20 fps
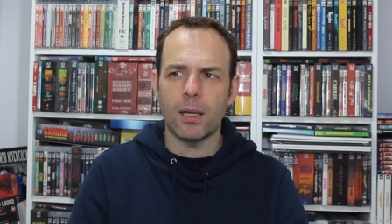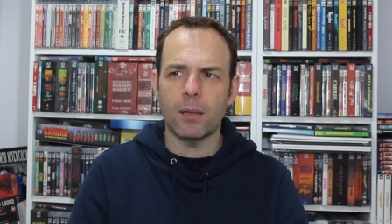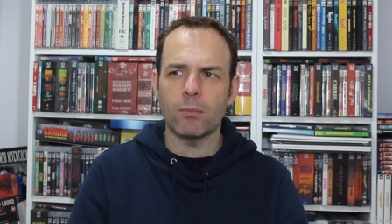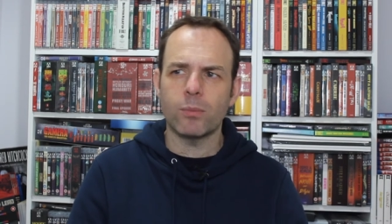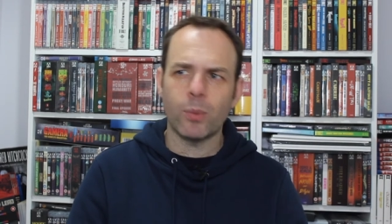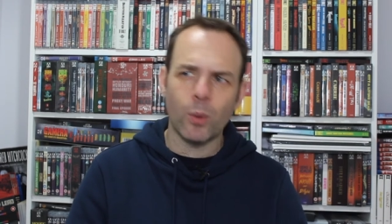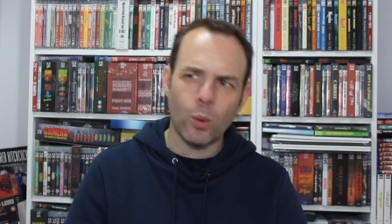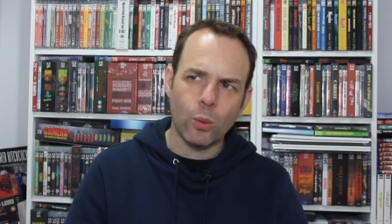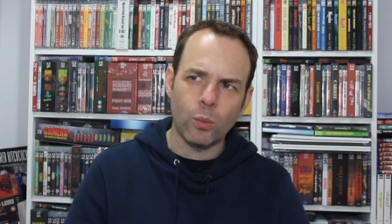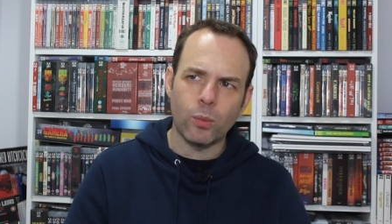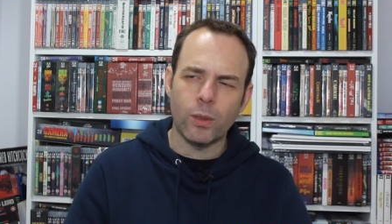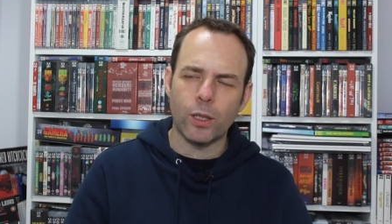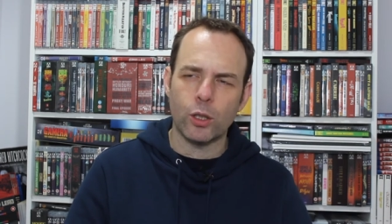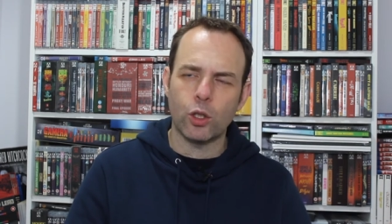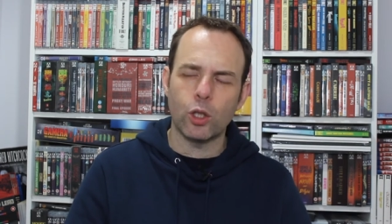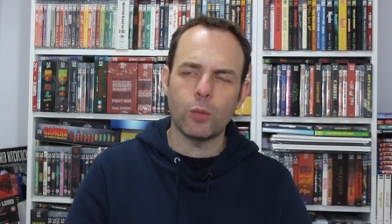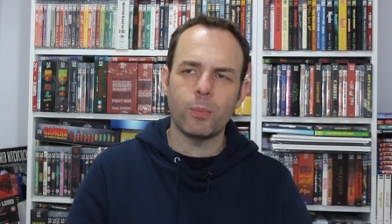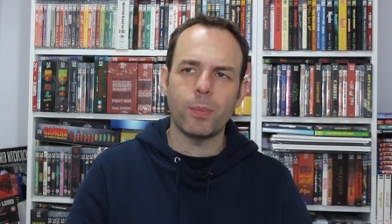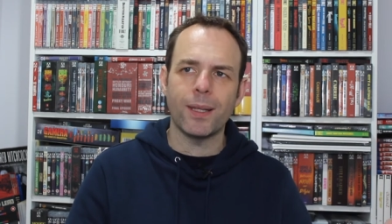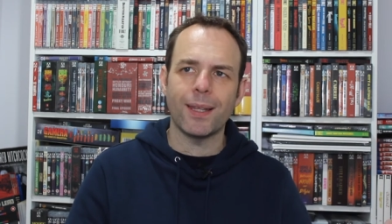Well, it
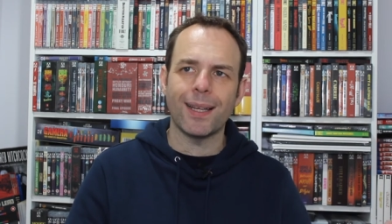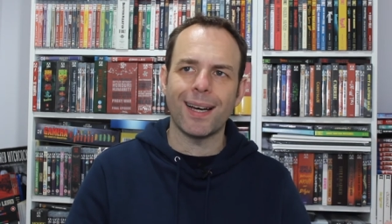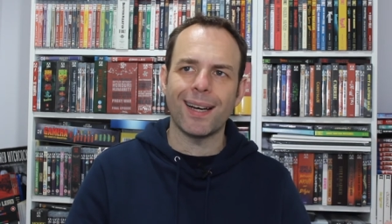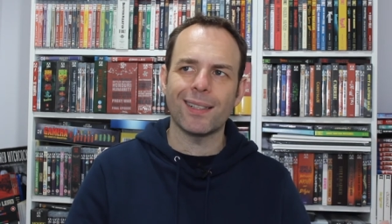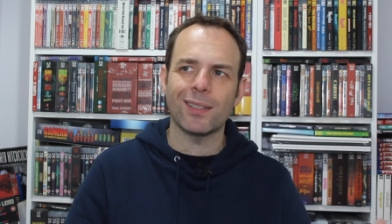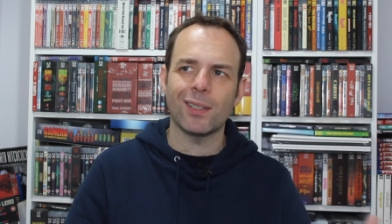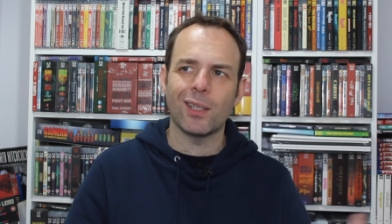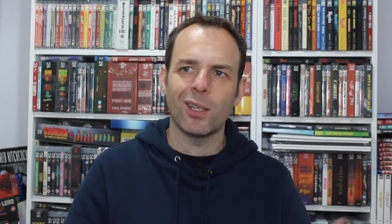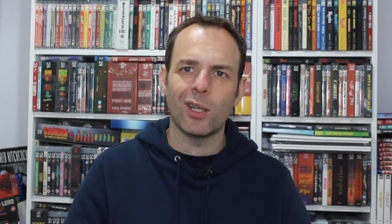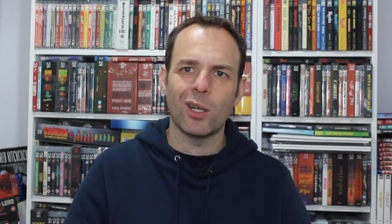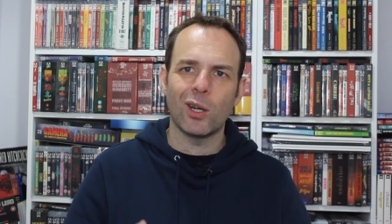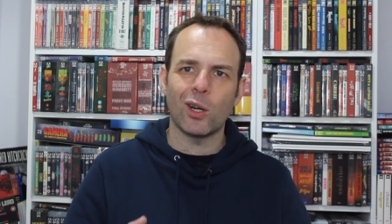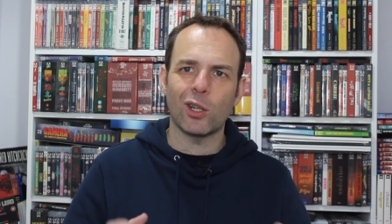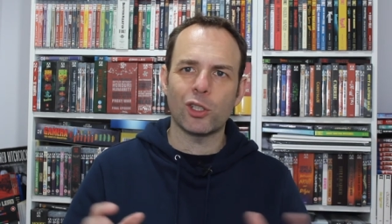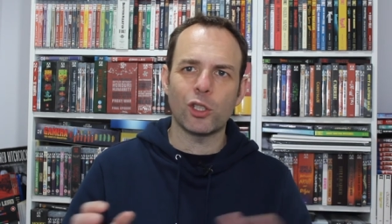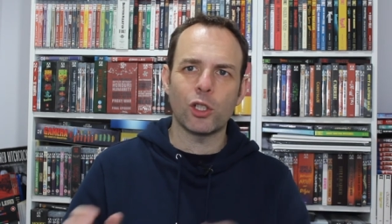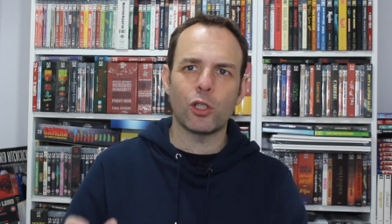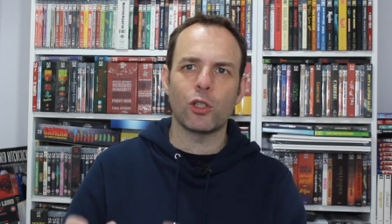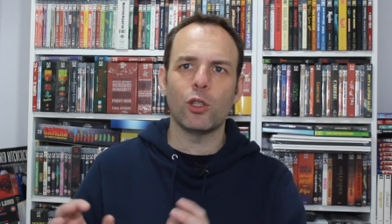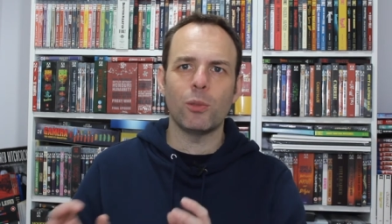could be that, or
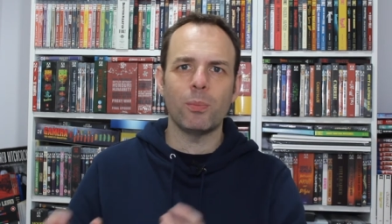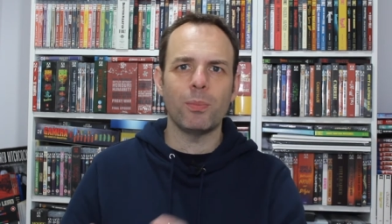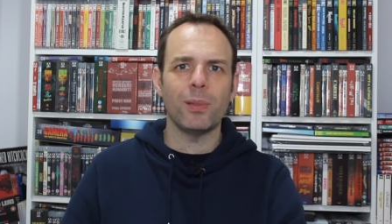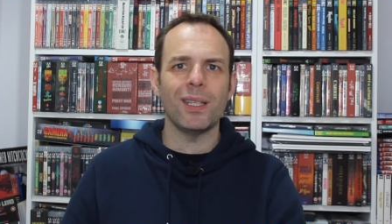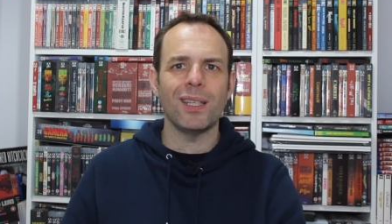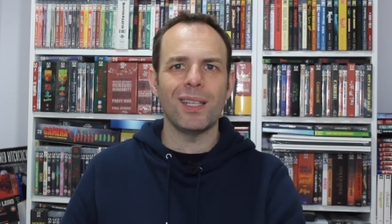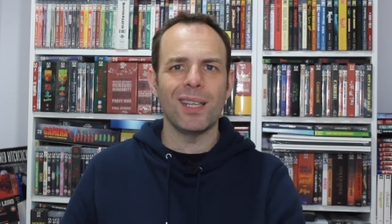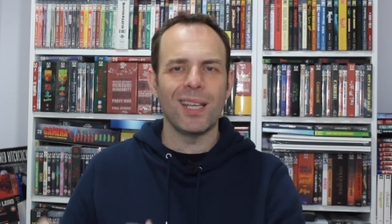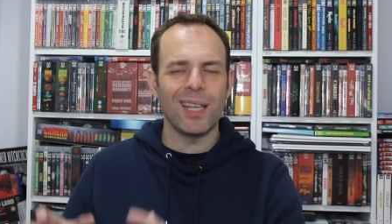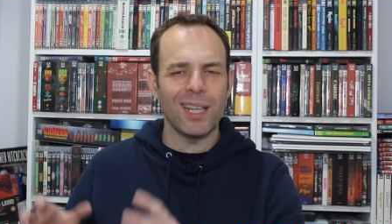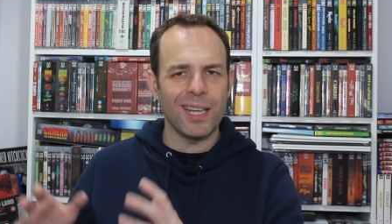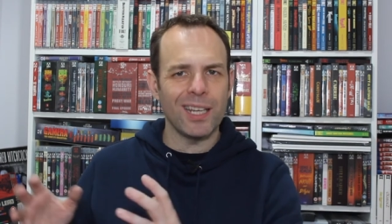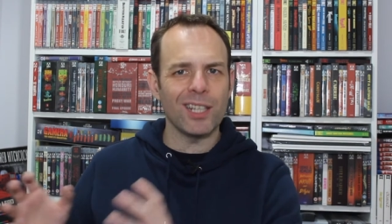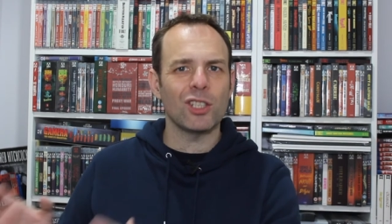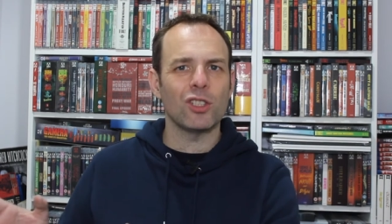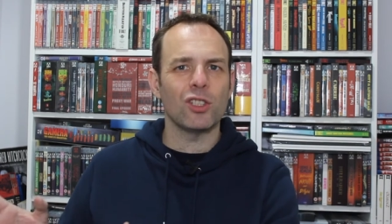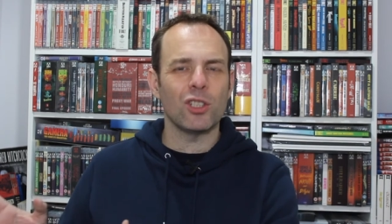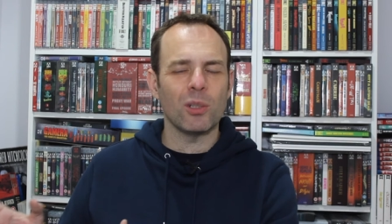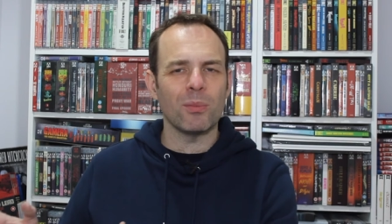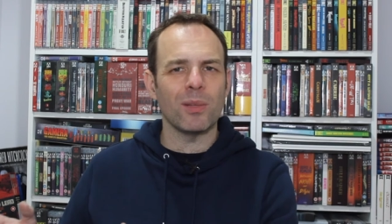she could be
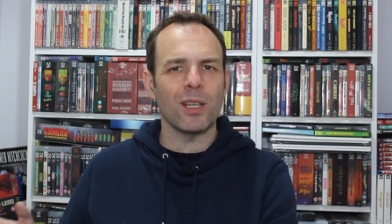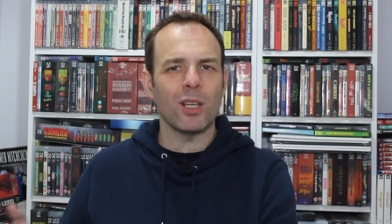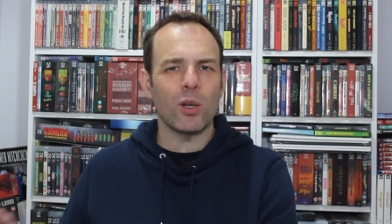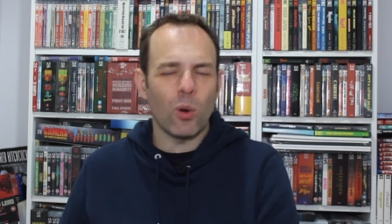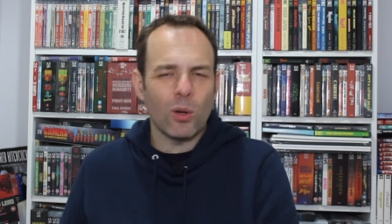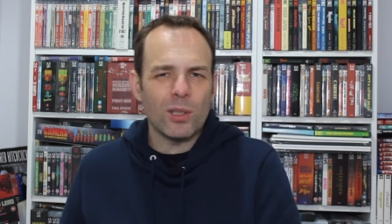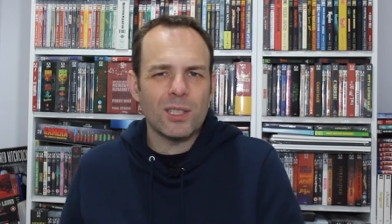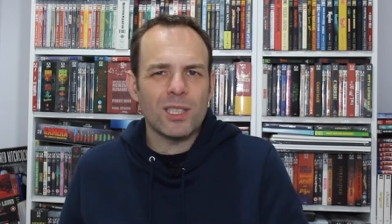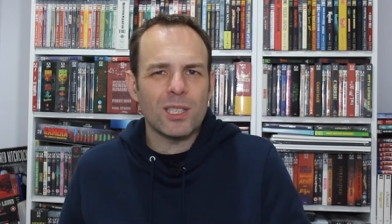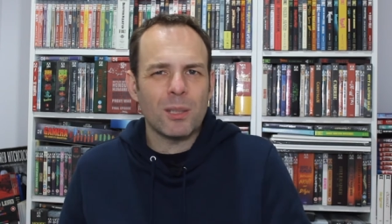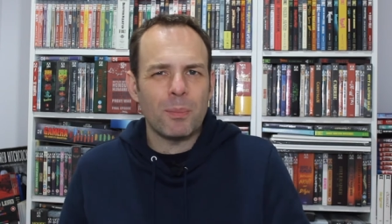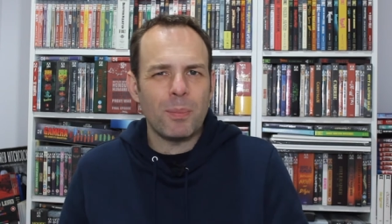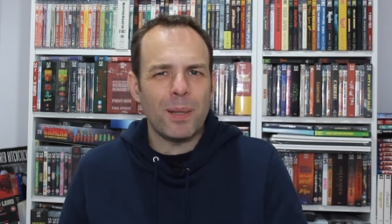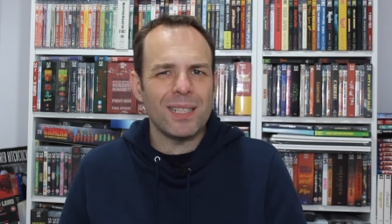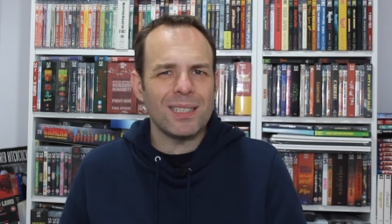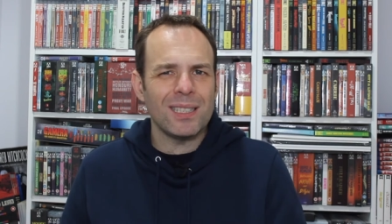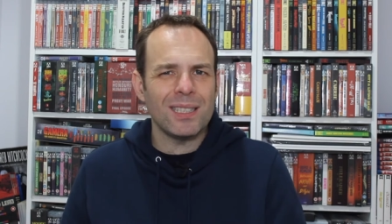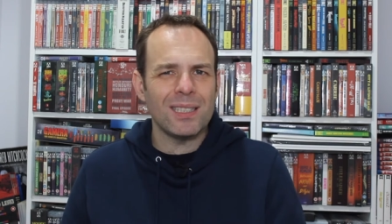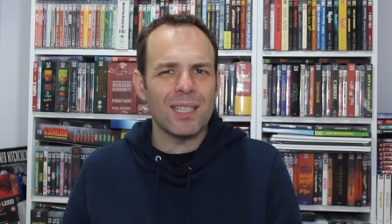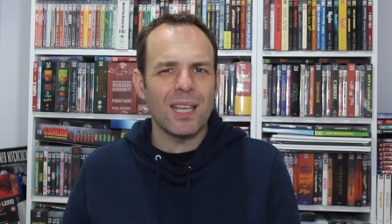extremely
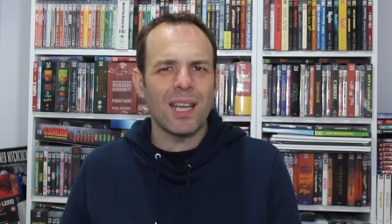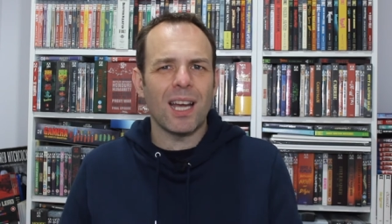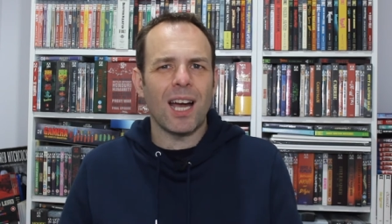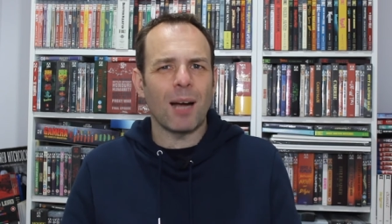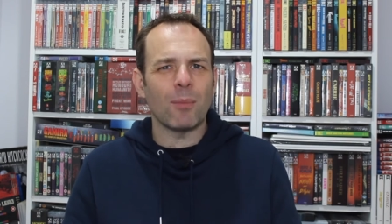constipated.